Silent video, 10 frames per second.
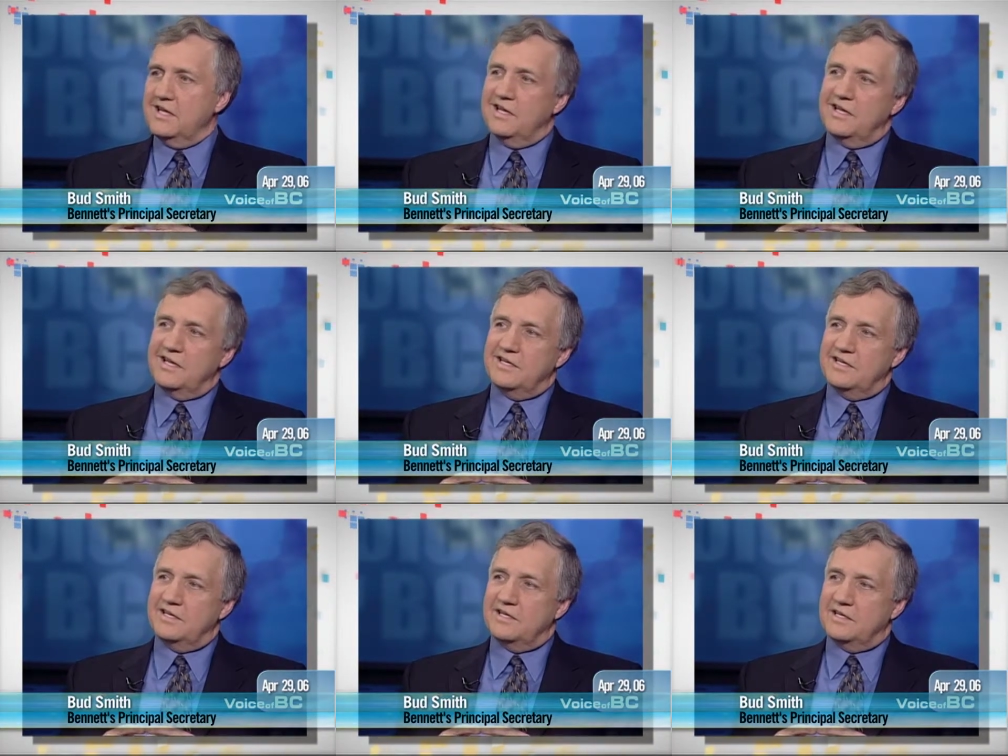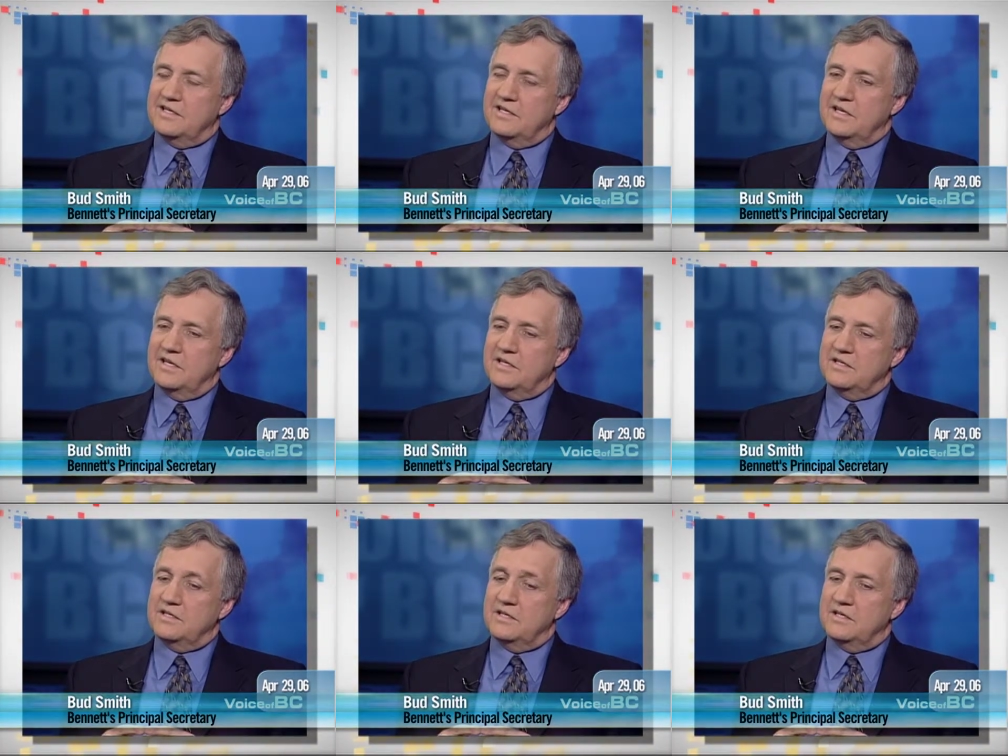
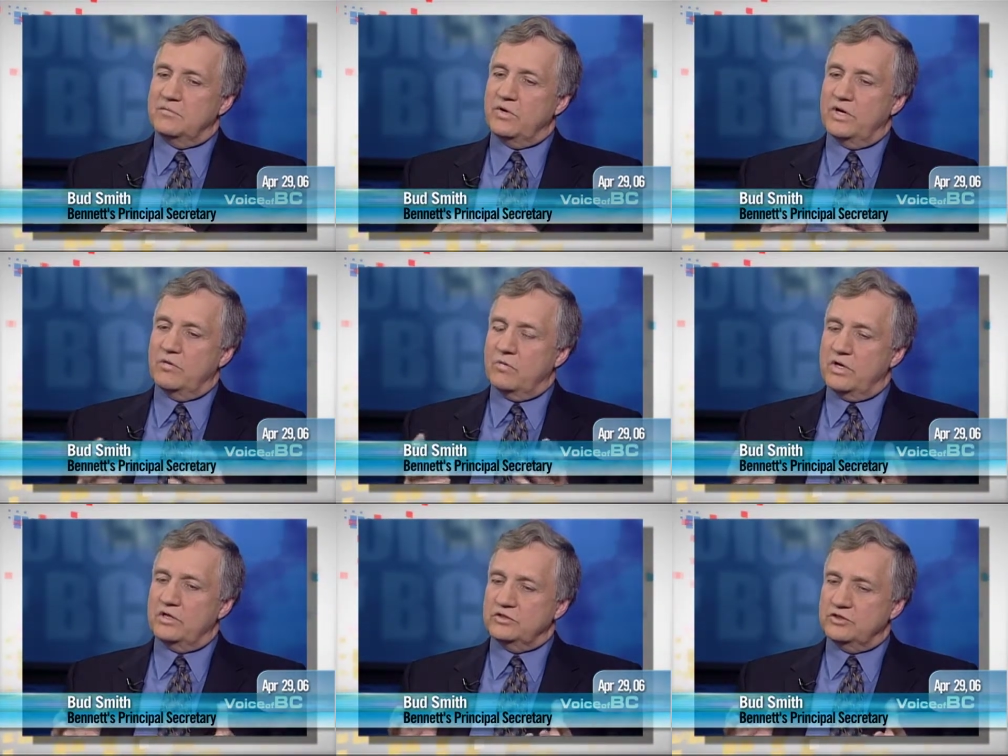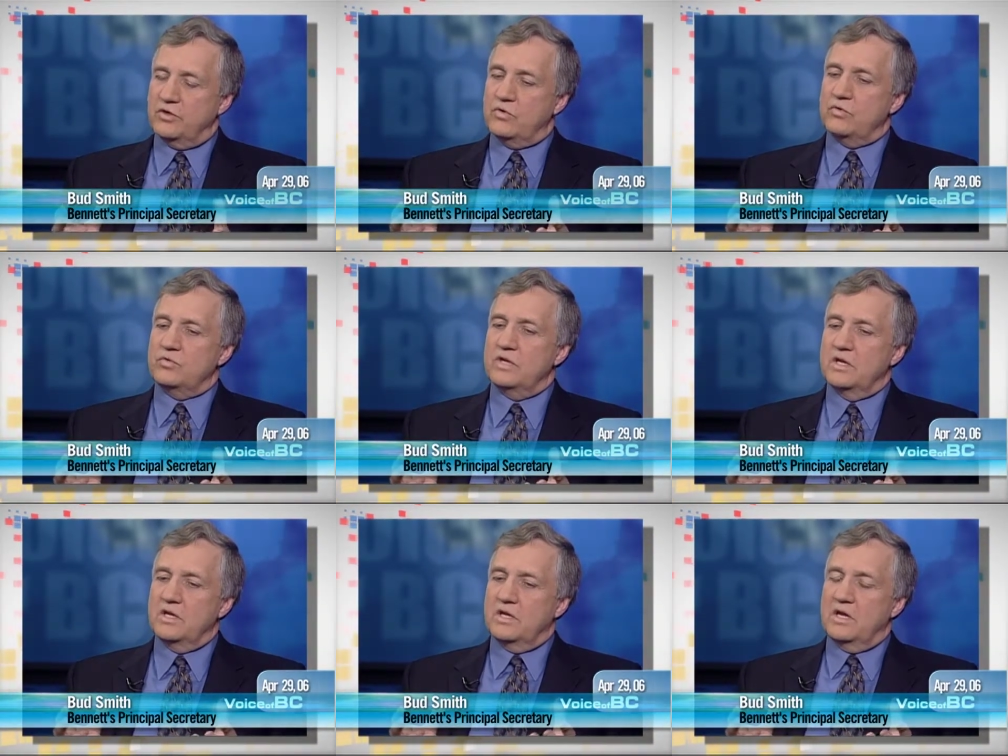but what it showed
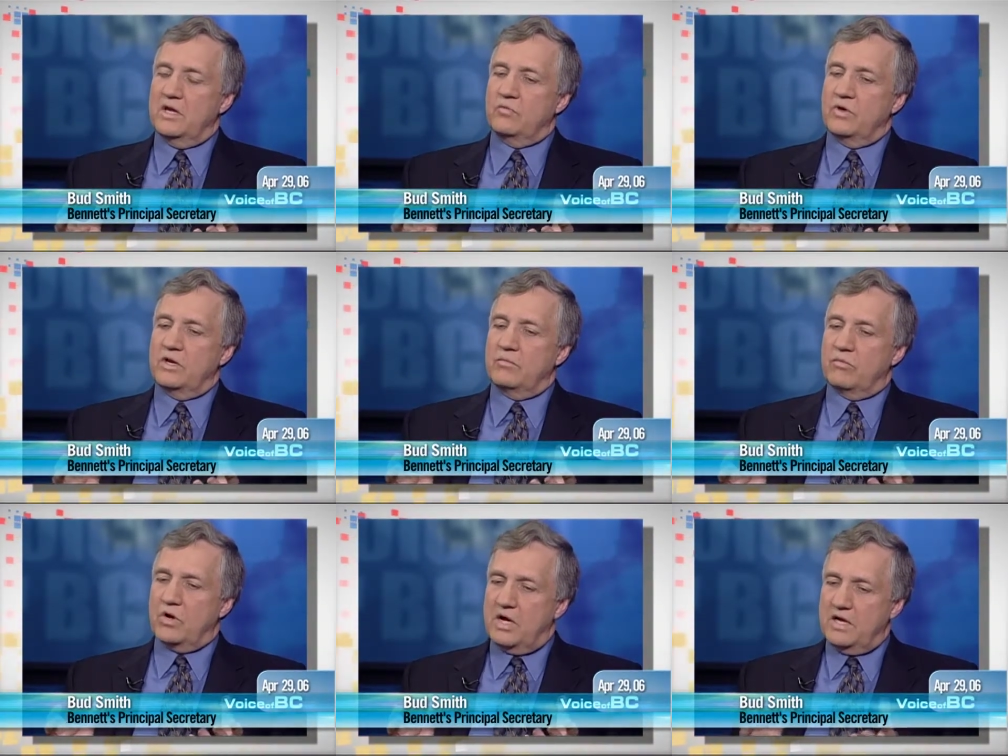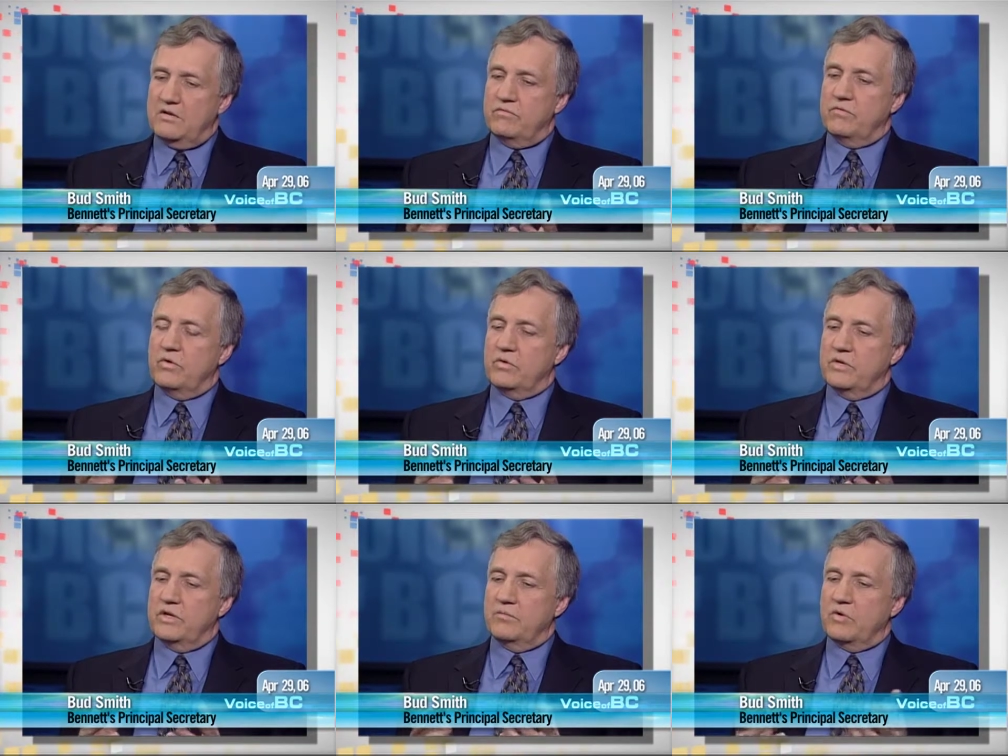and what it brought
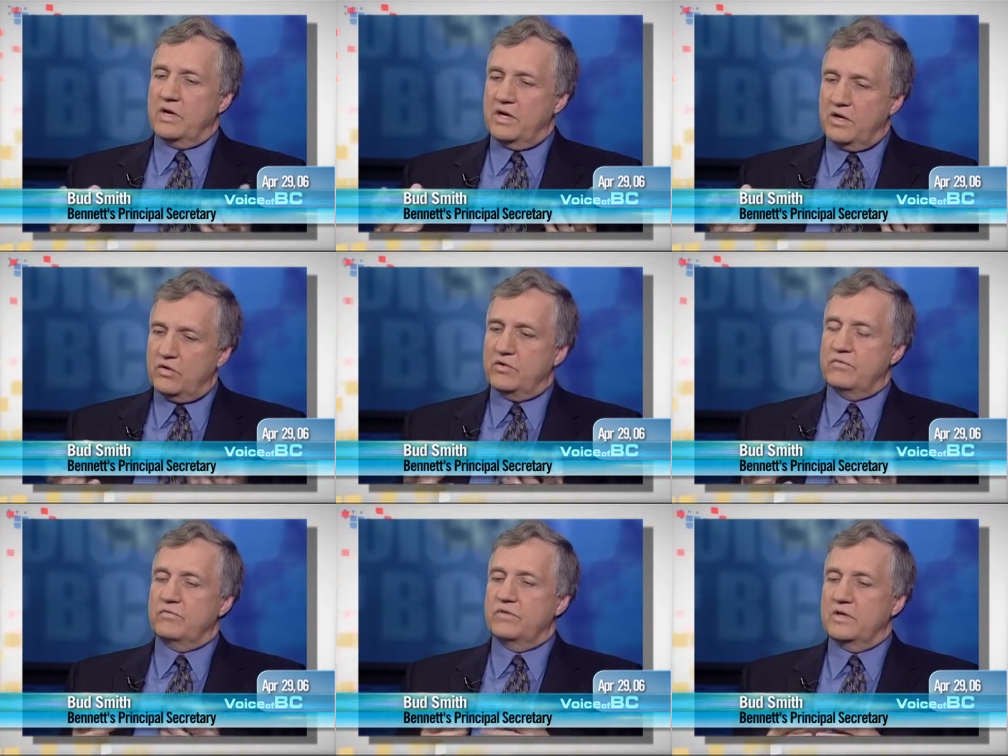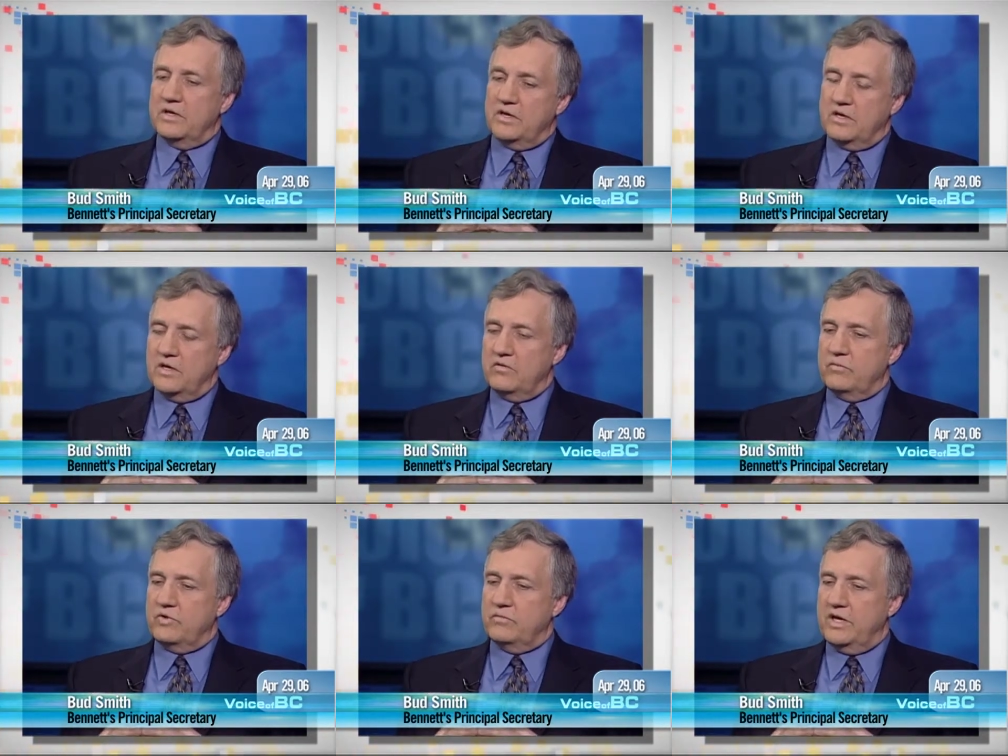forward and brought out of
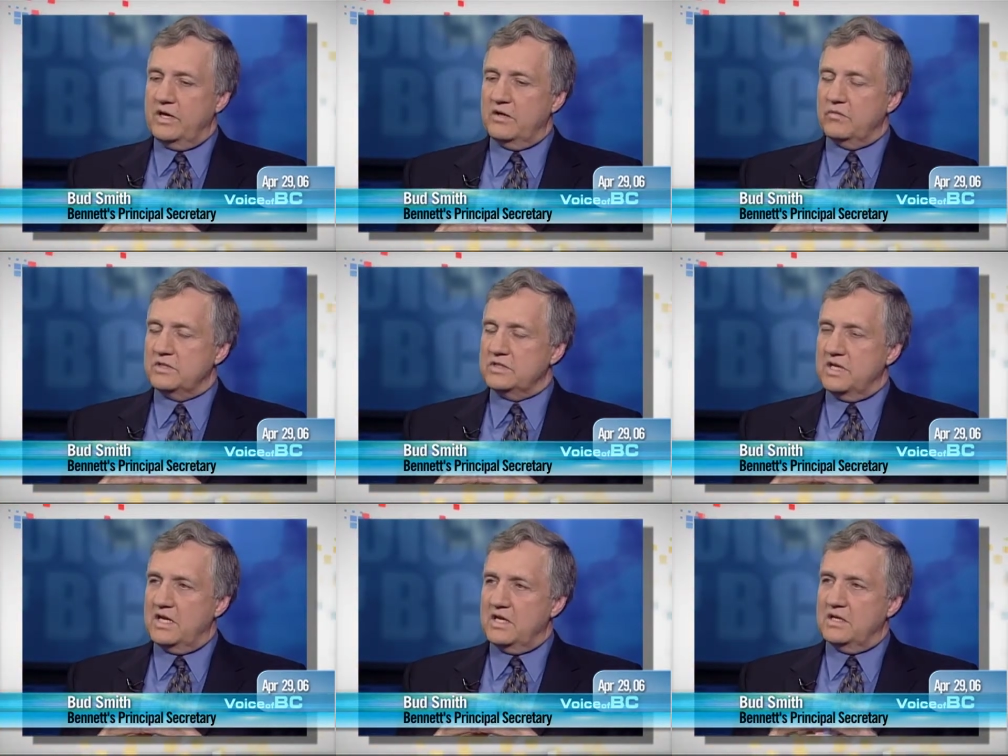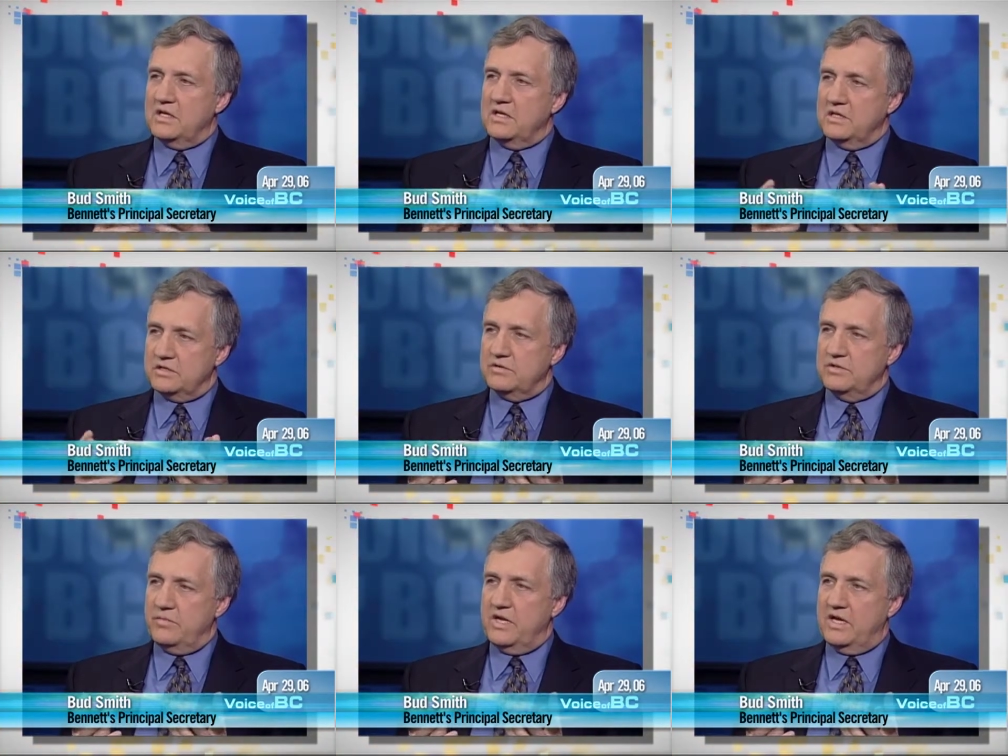Bill Bennett was that this
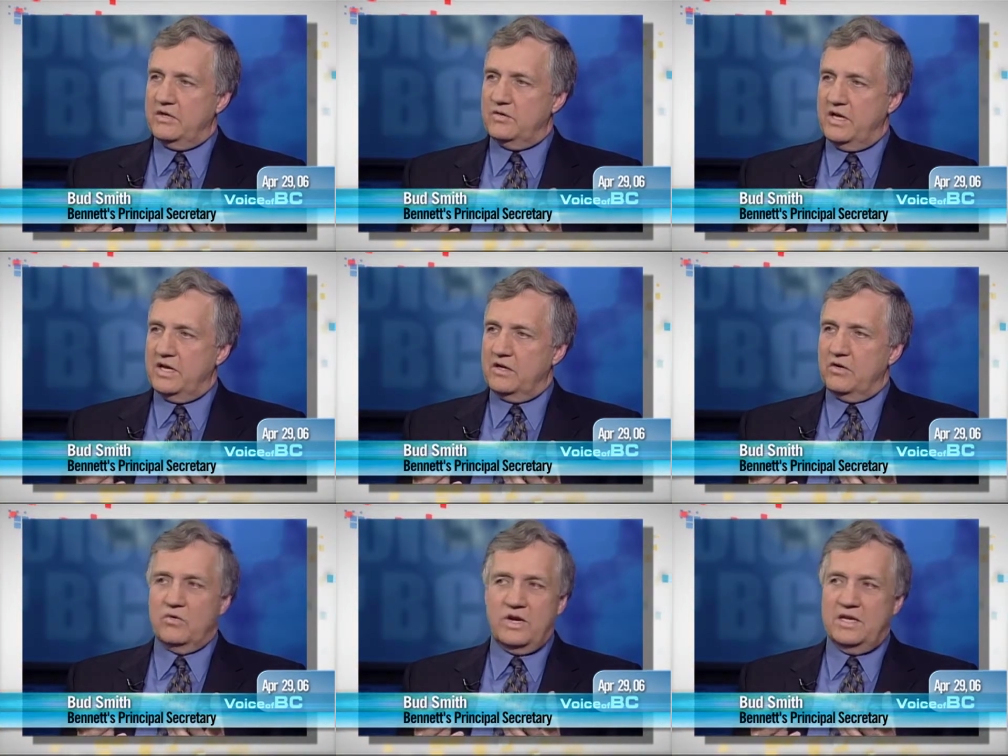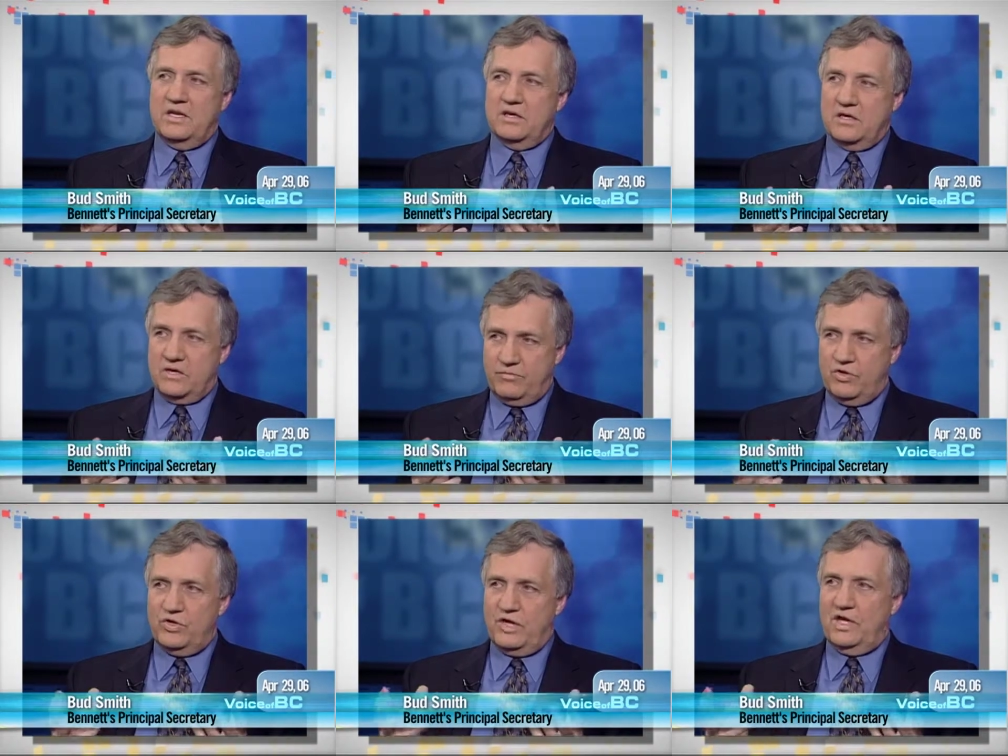was a man who had a great
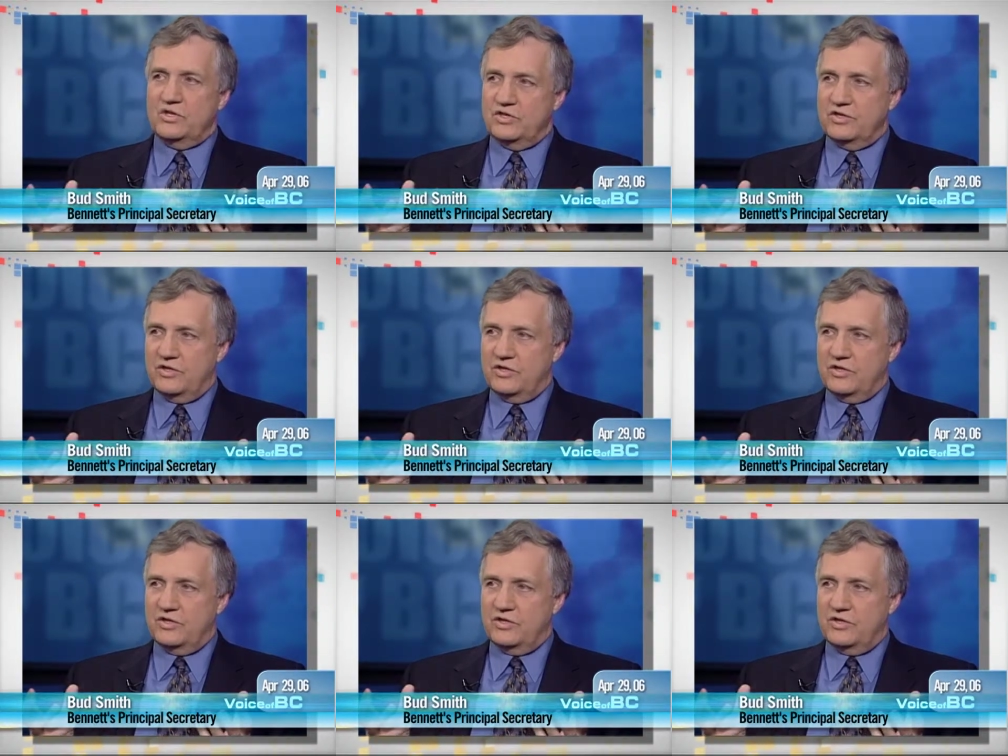communication